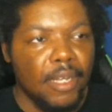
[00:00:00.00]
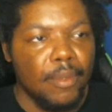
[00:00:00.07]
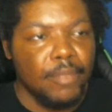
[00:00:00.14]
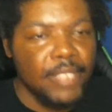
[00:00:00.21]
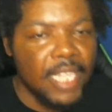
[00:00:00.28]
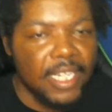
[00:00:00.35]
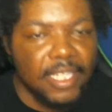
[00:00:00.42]

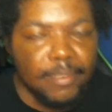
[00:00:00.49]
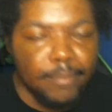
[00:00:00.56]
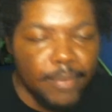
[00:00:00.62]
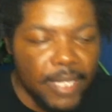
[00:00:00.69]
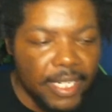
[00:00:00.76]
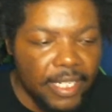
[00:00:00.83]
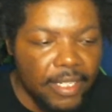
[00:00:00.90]
Daily
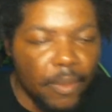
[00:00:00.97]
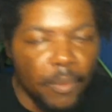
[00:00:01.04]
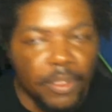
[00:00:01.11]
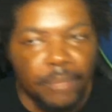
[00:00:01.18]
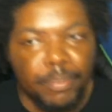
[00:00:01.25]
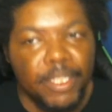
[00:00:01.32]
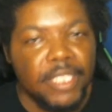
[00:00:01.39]
Planet
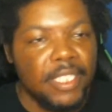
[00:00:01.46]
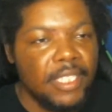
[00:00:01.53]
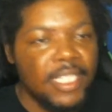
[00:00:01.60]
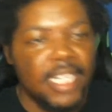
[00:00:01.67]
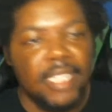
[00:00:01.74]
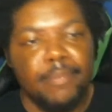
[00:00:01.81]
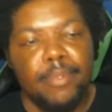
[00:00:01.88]
on, putting the
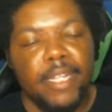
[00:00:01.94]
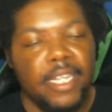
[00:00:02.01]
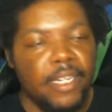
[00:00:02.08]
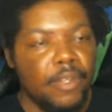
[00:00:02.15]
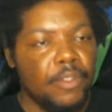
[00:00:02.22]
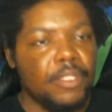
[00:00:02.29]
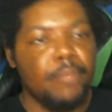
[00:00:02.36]
Daily
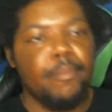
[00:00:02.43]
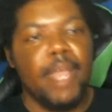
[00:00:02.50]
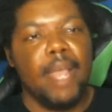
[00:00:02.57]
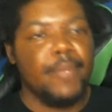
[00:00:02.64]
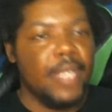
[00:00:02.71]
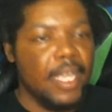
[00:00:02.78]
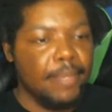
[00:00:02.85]
Planet on the
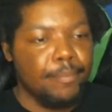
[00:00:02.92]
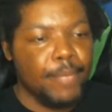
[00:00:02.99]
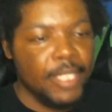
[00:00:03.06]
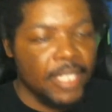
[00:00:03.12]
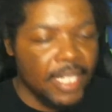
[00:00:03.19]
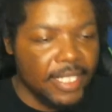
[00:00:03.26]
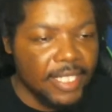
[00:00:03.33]
map and
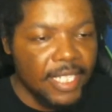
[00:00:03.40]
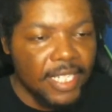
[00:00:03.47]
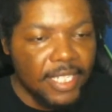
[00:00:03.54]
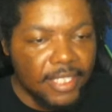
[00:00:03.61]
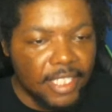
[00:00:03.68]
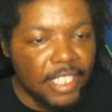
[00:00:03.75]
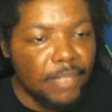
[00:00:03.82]
being like
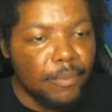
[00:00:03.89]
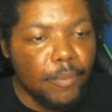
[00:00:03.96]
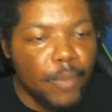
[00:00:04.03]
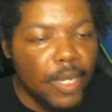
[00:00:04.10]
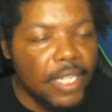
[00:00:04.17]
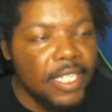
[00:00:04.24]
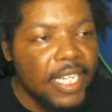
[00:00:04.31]
the number
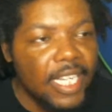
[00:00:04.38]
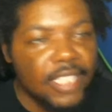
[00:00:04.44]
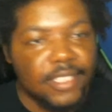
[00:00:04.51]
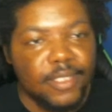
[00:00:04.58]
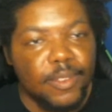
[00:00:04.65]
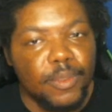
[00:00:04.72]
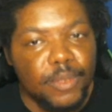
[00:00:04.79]
one
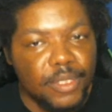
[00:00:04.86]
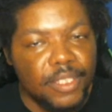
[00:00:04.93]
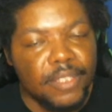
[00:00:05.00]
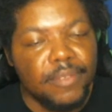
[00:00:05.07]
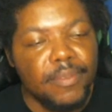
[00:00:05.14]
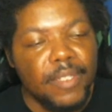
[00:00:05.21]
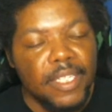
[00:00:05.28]

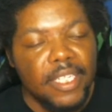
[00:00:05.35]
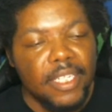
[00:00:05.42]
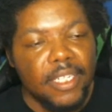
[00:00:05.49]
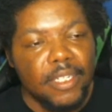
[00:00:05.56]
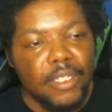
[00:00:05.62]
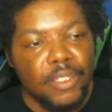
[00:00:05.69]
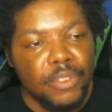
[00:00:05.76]
exclusive
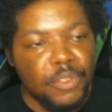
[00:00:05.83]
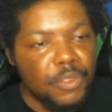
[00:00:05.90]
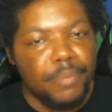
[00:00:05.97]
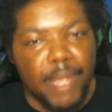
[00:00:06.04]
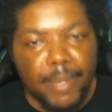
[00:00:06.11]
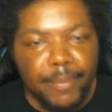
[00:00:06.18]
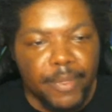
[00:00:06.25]

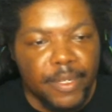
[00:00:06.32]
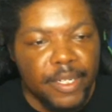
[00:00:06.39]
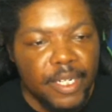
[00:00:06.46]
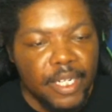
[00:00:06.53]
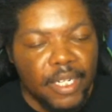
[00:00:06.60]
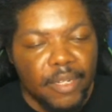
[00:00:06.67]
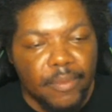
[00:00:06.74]
newspaper
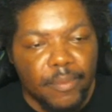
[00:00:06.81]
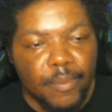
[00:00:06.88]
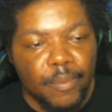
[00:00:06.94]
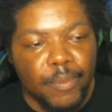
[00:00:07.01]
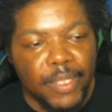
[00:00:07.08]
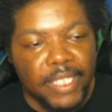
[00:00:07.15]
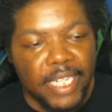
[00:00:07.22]

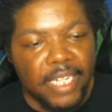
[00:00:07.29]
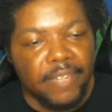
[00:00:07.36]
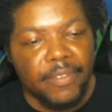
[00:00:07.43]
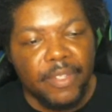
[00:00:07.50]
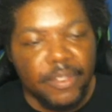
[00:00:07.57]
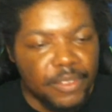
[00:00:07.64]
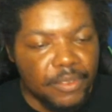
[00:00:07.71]
with the
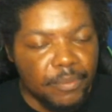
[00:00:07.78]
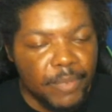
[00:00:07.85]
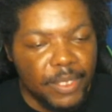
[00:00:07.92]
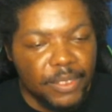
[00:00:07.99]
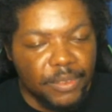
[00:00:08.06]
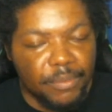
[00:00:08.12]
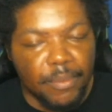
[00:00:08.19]
interview
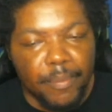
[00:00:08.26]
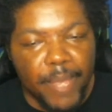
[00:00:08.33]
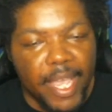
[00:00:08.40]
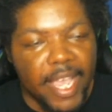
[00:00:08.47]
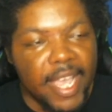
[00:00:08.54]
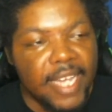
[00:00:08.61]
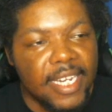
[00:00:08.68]
with
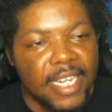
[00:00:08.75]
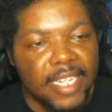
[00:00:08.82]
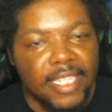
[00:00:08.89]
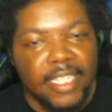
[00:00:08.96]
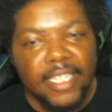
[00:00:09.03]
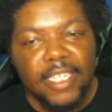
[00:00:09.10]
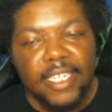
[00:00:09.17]
Superman
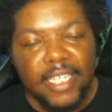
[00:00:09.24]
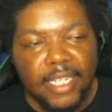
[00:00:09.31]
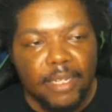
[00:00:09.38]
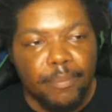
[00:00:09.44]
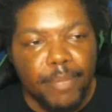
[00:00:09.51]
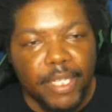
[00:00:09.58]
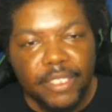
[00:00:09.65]

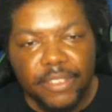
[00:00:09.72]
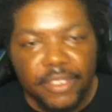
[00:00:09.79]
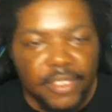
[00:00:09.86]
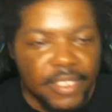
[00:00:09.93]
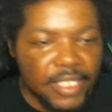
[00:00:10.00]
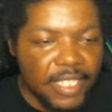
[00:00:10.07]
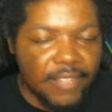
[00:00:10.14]
and the
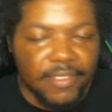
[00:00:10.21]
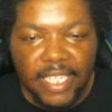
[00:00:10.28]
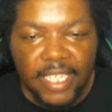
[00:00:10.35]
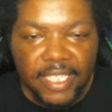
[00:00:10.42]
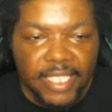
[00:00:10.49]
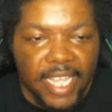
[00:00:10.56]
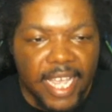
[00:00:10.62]
pictures and everything
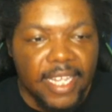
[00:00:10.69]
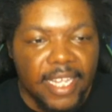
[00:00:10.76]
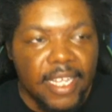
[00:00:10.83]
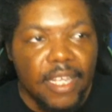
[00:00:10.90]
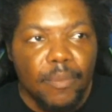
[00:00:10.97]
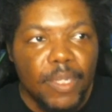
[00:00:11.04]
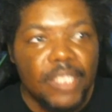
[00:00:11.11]
like that,
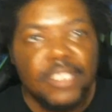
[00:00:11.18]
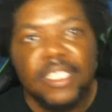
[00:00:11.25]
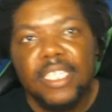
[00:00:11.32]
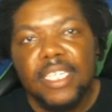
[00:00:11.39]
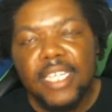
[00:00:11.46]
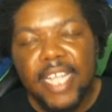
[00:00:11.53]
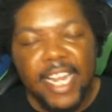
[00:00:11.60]
which
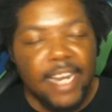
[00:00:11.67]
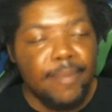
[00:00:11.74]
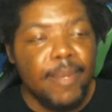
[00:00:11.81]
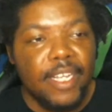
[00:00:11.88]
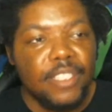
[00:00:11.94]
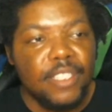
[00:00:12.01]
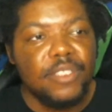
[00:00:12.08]

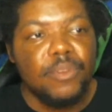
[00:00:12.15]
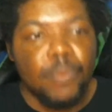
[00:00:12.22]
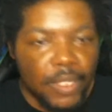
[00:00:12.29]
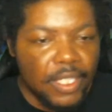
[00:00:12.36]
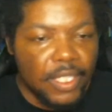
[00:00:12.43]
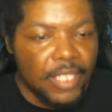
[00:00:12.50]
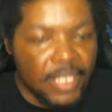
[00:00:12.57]
everybody else
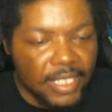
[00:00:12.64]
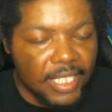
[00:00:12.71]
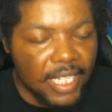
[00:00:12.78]
wanna